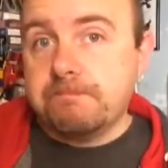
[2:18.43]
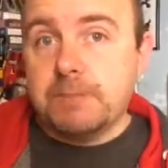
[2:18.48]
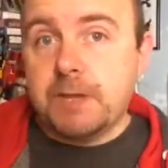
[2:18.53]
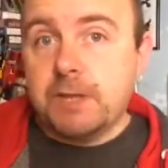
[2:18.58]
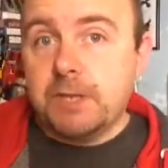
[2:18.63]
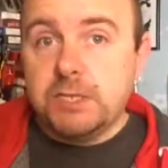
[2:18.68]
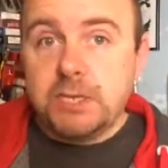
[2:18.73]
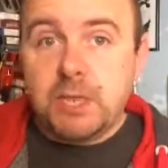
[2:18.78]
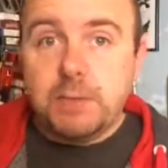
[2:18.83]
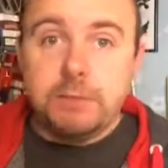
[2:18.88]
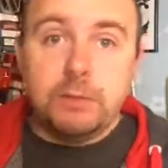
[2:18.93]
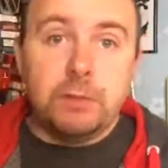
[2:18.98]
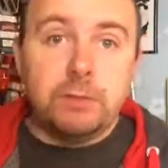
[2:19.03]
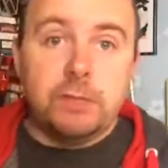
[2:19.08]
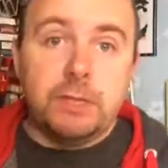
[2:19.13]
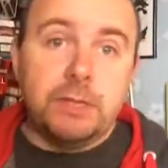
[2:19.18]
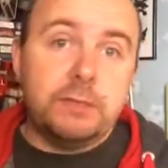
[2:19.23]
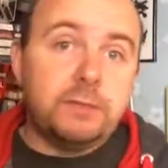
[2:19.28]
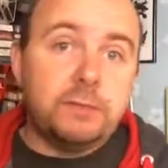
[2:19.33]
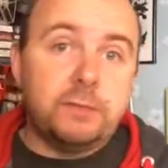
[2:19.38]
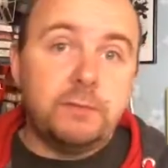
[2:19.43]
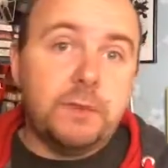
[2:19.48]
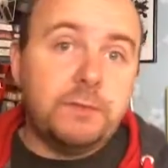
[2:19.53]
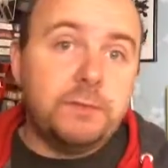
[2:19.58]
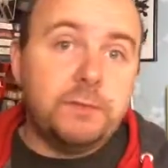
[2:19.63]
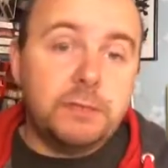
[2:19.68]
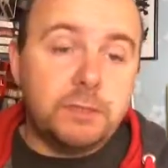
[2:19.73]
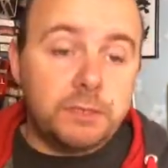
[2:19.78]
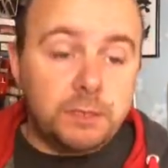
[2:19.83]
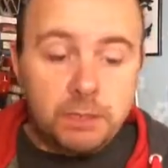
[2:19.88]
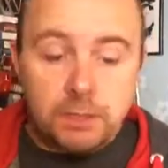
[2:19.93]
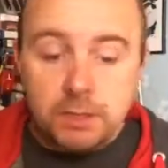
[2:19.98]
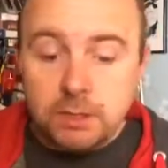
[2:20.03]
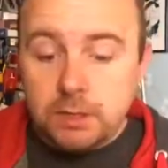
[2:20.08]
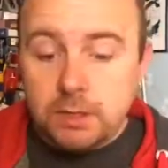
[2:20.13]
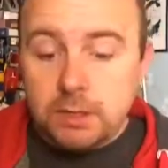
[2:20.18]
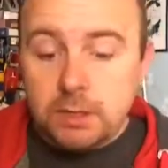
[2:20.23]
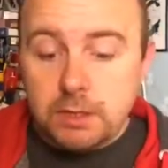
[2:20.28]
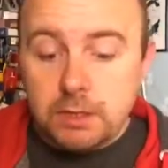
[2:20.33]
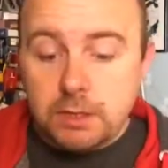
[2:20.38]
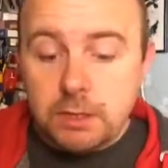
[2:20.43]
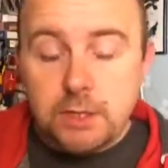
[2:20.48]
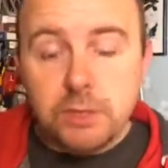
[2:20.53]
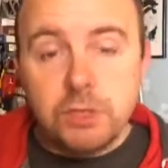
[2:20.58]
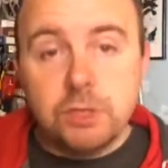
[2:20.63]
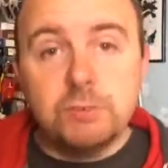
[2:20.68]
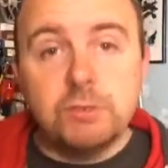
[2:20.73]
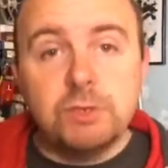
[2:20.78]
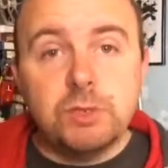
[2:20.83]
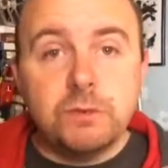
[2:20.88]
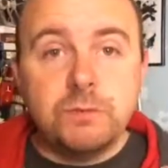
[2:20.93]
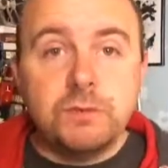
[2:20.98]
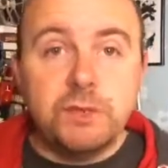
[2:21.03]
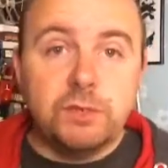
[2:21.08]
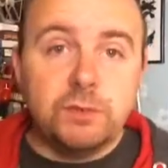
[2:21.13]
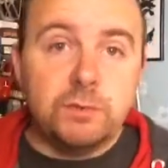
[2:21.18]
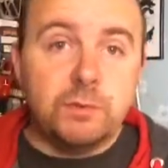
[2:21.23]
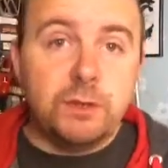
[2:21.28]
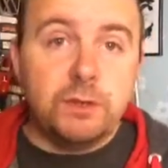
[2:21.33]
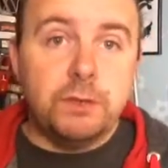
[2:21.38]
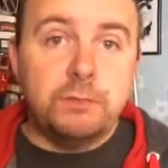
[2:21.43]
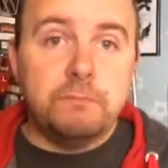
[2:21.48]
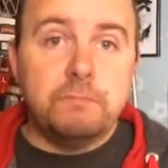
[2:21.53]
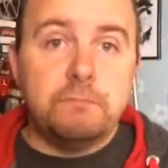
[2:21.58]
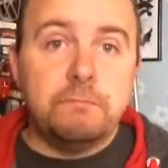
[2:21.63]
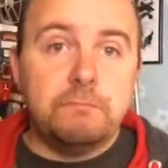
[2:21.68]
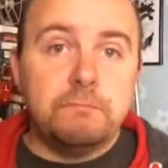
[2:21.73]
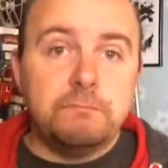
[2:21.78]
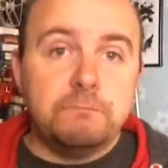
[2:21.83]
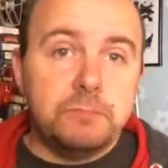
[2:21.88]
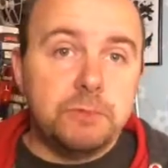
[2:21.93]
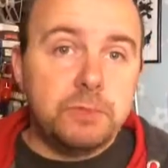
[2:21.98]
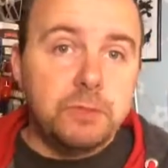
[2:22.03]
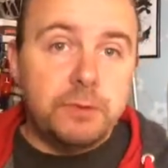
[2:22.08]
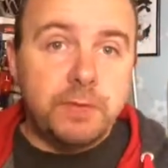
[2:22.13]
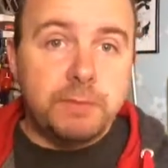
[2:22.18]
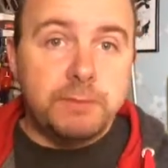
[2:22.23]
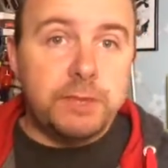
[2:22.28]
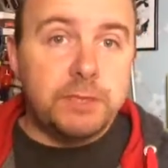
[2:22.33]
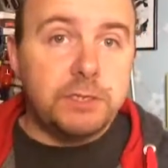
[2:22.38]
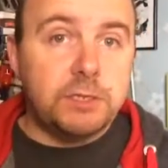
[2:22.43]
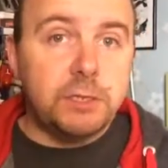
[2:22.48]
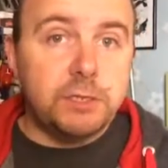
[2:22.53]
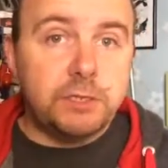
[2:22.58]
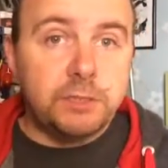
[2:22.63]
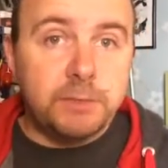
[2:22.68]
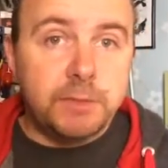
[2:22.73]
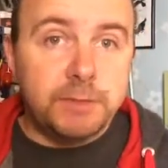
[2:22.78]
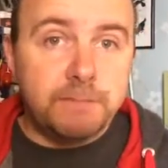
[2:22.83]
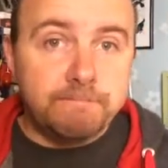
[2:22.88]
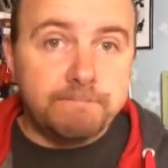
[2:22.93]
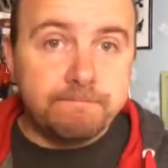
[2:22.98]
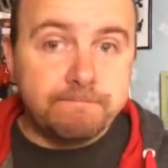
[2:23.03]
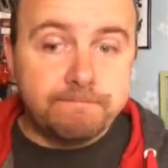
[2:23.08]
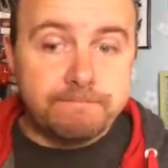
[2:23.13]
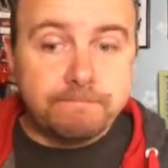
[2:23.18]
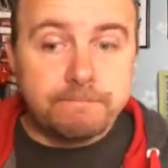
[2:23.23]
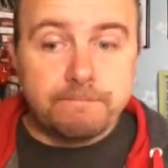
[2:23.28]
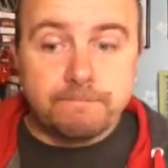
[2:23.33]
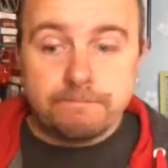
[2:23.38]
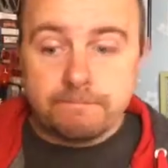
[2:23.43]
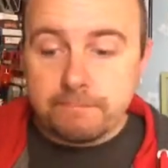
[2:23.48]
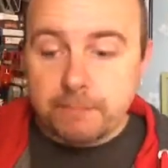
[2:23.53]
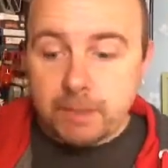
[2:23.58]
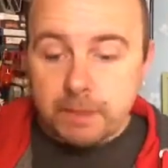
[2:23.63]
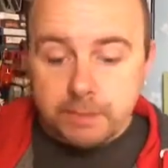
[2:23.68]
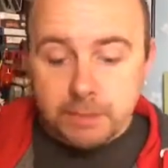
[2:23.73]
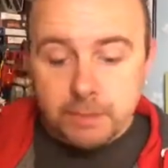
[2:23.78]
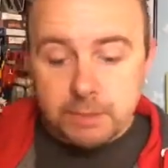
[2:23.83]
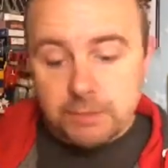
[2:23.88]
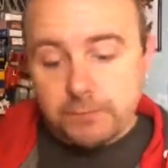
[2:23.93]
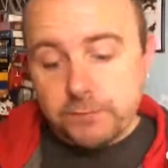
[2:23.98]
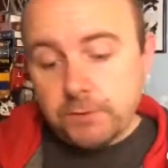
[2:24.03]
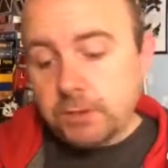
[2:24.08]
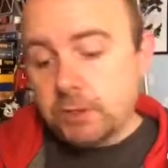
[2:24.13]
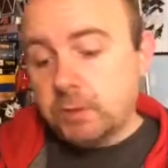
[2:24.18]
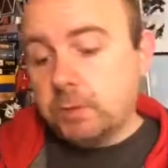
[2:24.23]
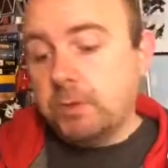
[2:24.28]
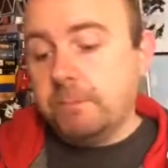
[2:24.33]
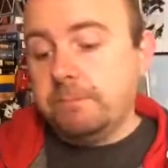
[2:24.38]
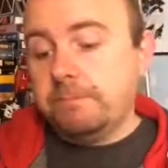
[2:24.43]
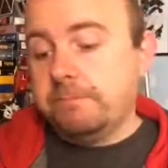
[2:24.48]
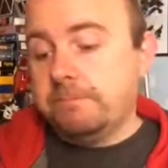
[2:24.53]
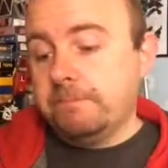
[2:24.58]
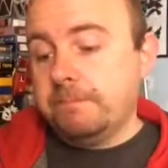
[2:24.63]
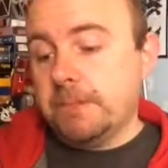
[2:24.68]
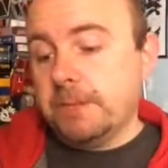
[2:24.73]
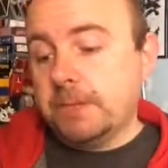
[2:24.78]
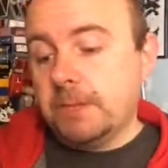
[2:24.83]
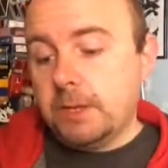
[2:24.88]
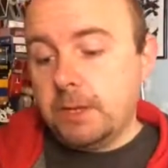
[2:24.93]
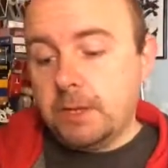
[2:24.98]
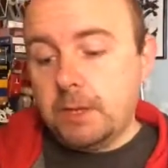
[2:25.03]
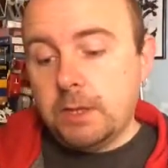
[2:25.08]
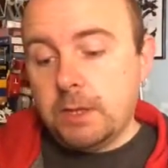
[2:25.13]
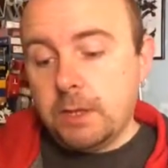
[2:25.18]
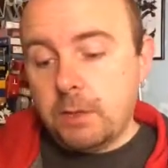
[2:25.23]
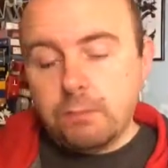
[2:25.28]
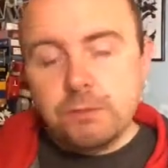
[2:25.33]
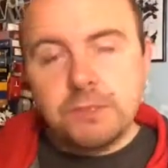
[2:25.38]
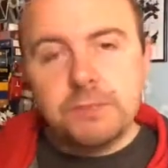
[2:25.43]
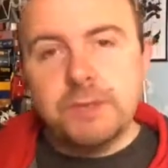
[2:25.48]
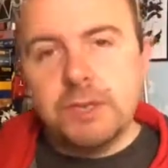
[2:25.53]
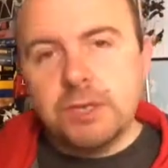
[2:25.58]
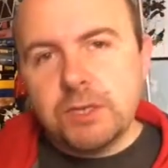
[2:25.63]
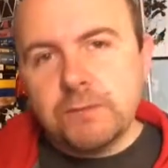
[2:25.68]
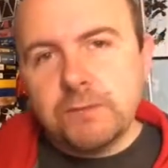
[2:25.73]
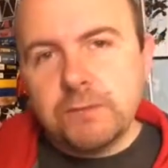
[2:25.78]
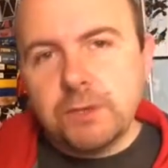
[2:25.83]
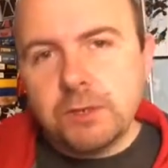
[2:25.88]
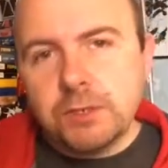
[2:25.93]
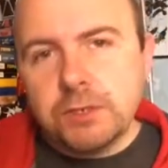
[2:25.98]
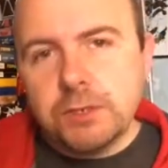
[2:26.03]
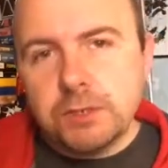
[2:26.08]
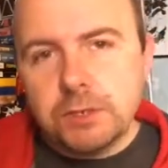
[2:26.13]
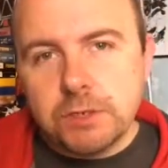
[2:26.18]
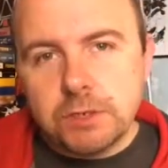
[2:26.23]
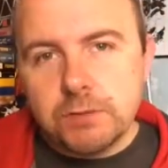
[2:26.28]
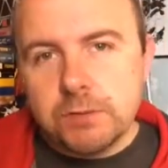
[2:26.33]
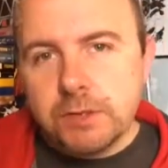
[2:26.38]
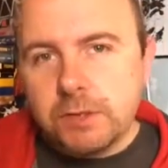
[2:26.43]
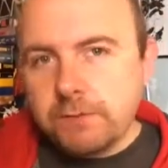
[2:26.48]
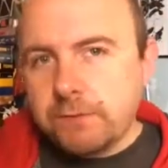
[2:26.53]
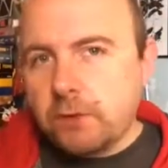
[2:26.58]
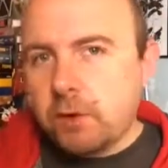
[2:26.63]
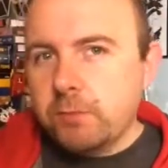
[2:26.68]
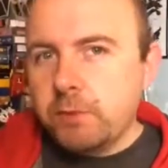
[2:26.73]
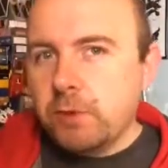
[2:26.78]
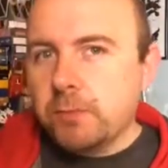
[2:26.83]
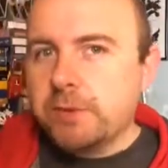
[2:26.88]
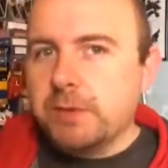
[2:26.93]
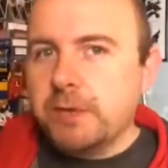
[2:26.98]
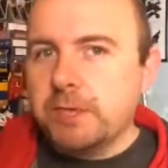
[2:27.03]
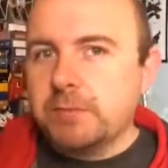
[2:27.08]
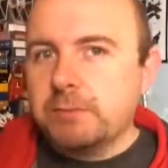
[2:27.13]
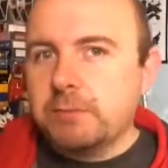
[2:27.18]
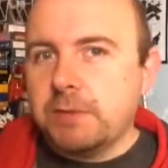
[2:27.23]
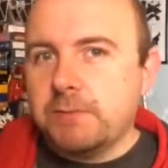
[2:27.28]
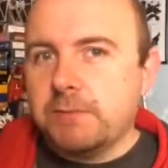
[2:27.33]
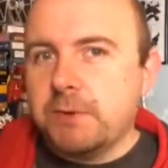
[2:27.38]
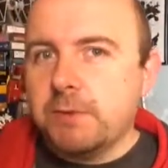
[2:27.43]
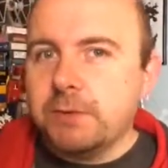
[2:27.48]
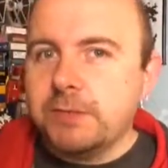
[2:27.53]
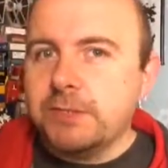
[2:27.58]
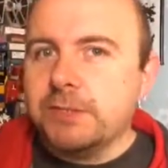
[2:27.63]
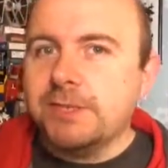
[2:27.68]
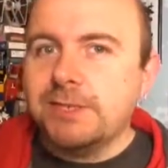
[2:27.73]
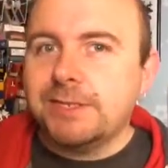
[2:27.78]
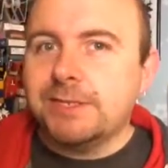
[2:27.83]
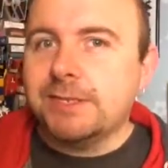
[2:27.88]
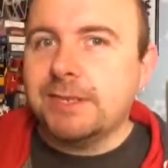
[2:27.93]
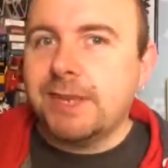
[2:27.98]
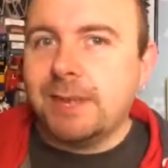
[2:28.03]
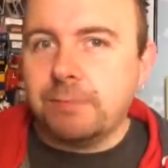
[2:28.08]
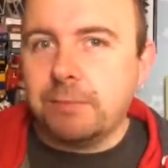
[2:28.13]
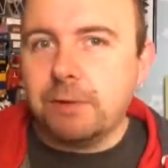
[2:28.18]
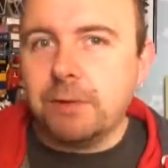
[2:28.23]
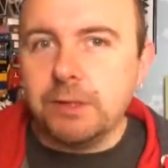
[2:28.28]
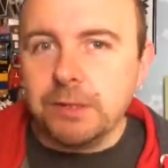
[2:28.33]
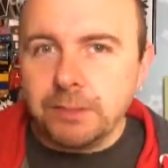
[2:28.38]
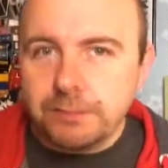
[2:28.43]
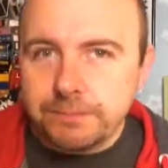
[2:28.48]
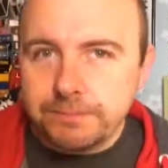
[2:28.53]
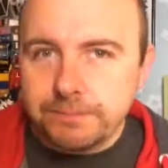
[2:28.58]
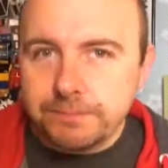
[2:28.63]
and he's keeping all of that stuff, obviously. And there's some stuff he doesn't want, so he passed it on to me. Now this first one was a bit confusing, because when he phoned me up and asked me if I wanted his netball,